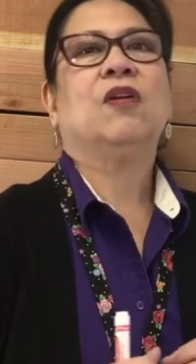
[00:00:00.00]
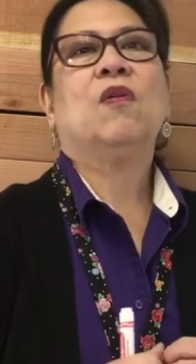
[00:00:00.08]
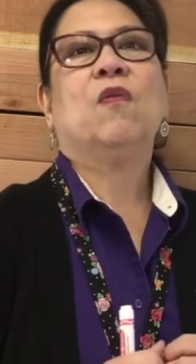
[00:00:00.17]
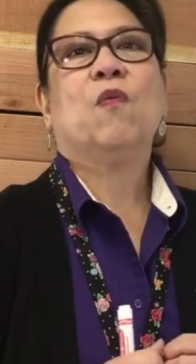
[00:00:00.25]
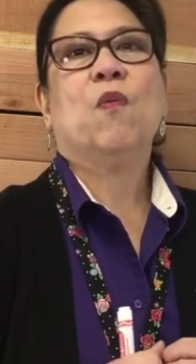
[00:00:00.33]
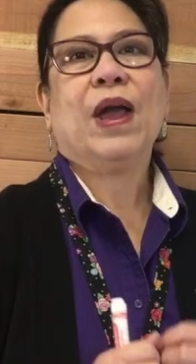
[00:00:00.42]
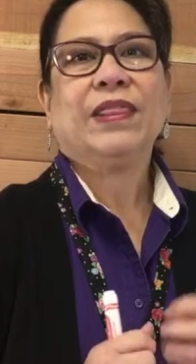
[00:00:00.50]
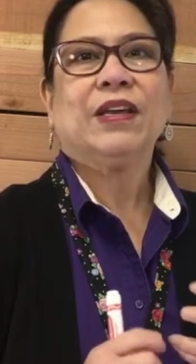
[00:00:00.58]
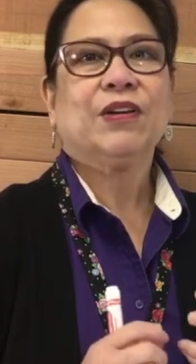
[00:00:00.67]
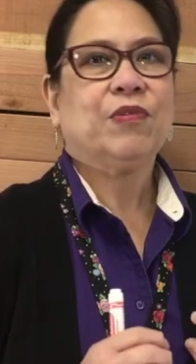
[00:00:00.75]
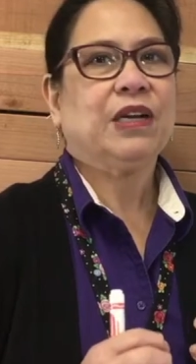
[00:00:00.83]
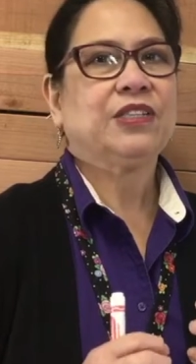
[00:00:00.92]
When
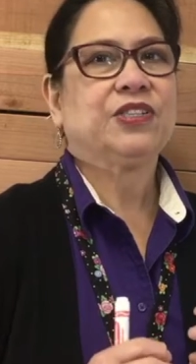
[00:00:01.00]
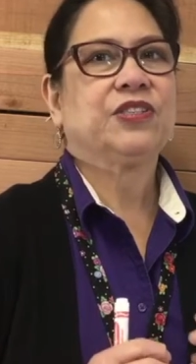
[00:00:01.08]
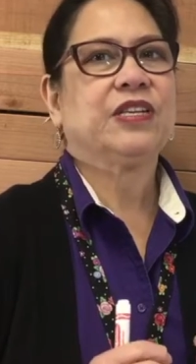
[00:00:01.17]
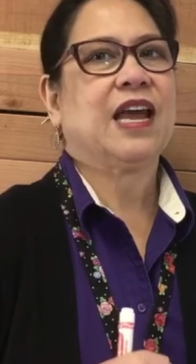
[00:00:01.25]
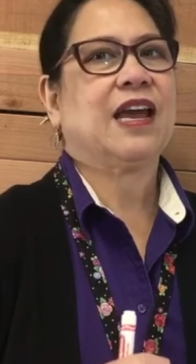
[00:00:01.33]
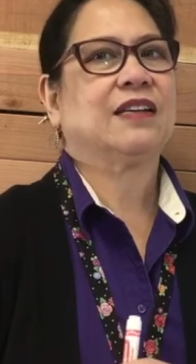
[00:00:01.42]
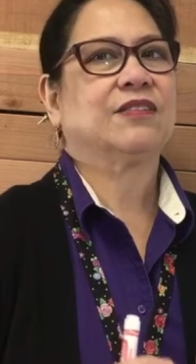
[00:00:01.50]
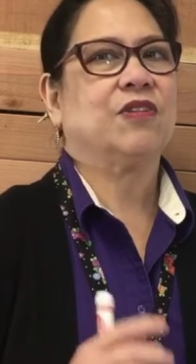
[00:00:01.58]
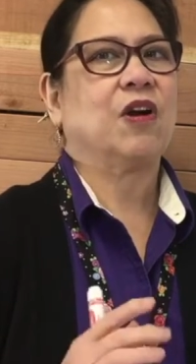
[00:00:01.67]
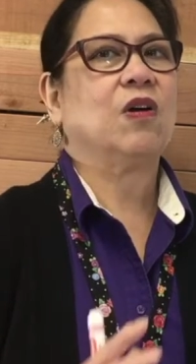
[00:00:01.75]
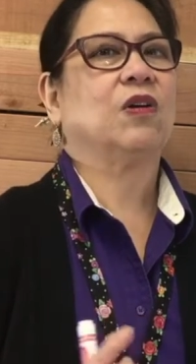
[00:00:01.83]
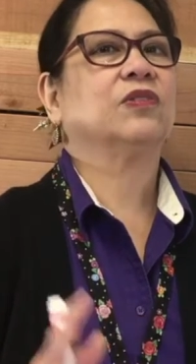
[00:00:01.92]
the question asks
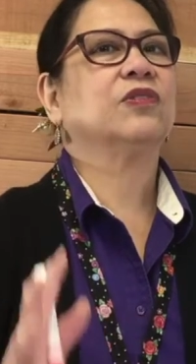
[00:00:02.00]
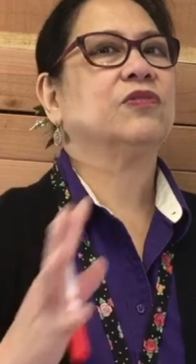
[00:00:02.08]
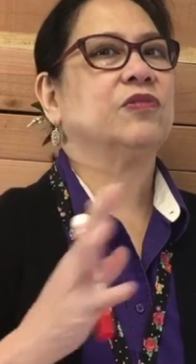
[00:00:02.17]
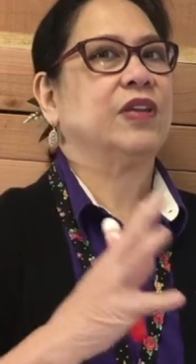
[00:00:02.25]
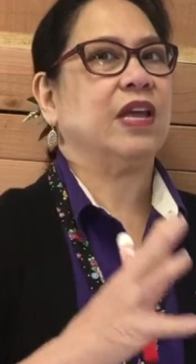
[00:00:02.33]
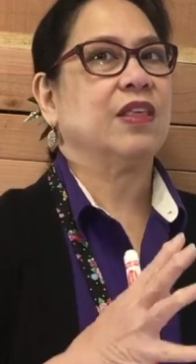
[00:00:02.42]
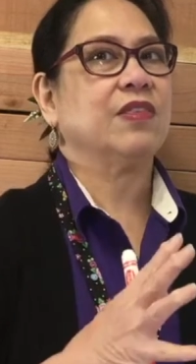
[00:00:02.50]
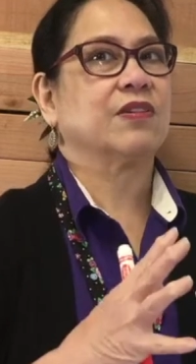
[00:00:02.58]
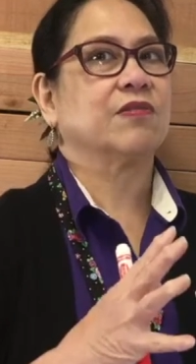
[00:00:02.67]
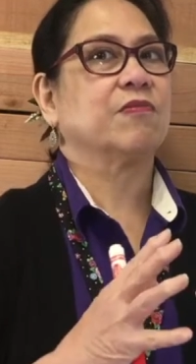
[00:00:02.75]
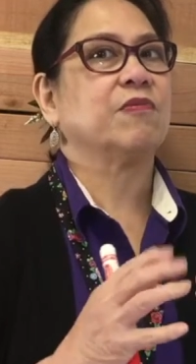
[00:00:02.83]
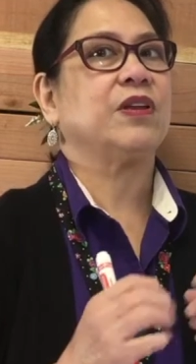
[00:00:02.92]
all
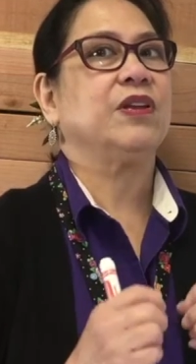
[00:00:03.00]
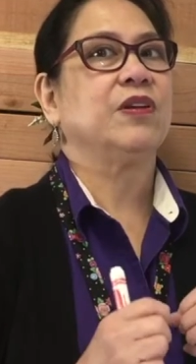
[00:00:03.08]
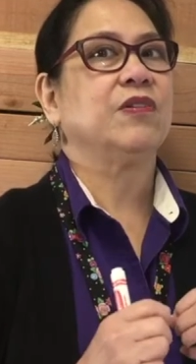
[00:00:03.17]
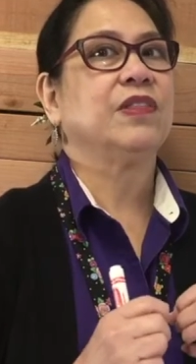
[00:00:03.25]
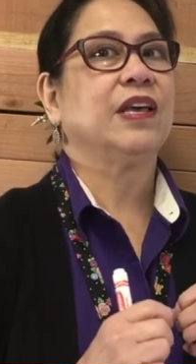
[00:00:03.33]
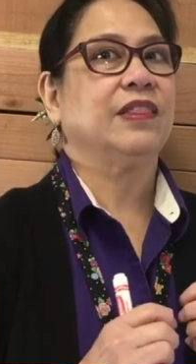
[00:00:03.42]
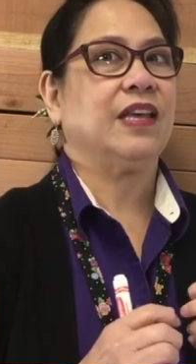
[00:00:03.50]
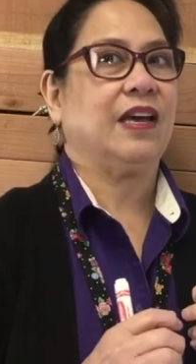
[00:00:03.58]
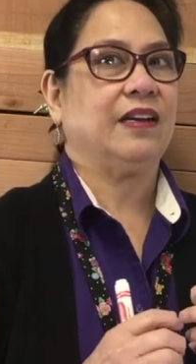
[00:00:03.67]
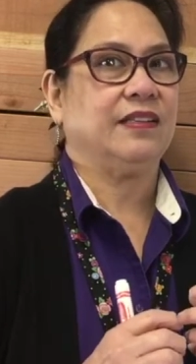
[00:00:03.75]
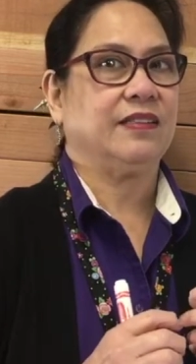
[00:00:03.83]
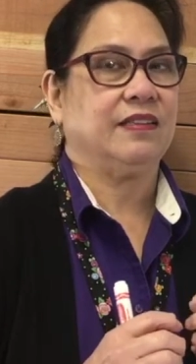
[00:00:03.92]
together, we know that
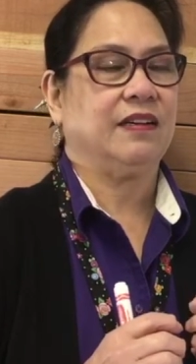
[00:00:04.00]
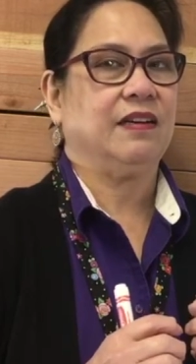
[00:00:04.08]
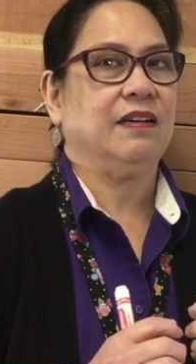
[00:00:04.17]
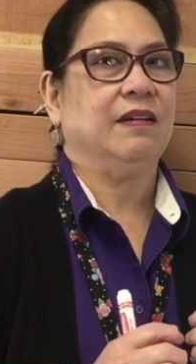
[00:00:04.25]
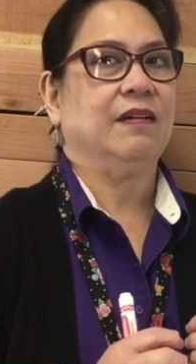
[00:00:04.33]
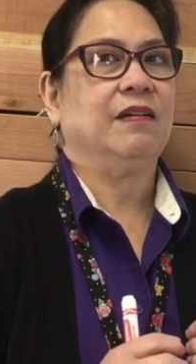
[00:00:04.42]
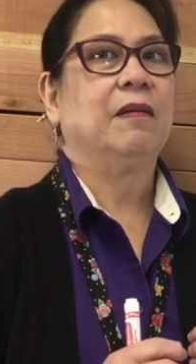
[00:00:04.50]
that is a